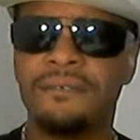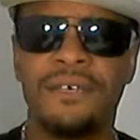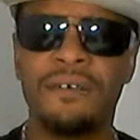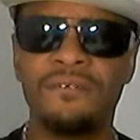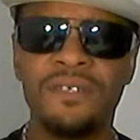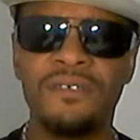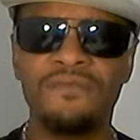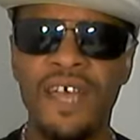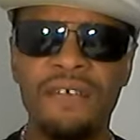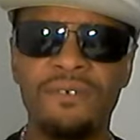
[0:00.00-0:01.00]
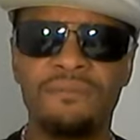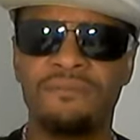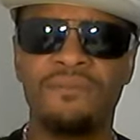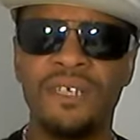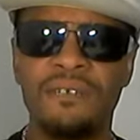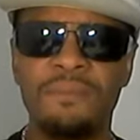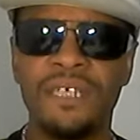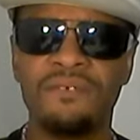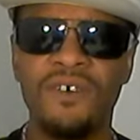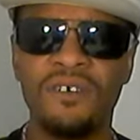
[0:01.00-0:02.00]
I was in a fight with one of the
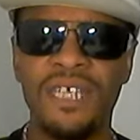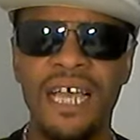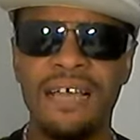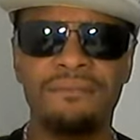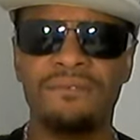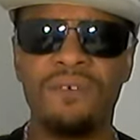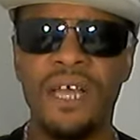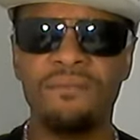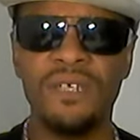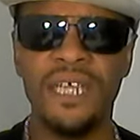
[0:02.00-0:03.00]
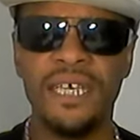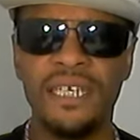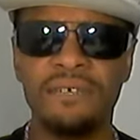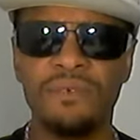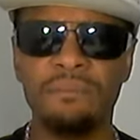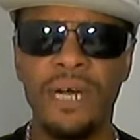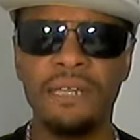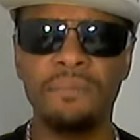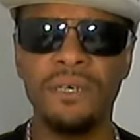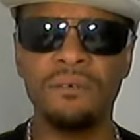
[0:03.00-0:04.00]
best of all time. Why wouldn't I get hit with a
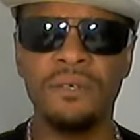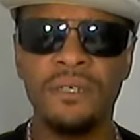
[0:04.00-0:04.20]
body blow?